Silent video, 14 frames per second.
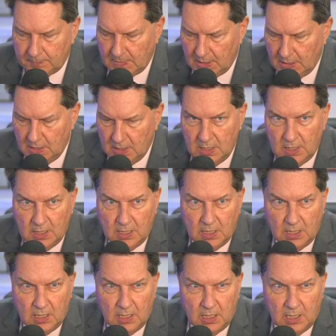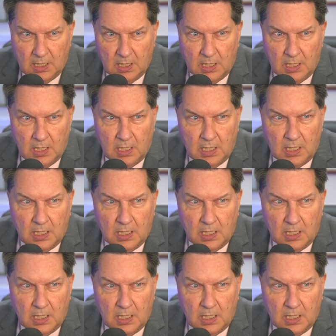[no speech]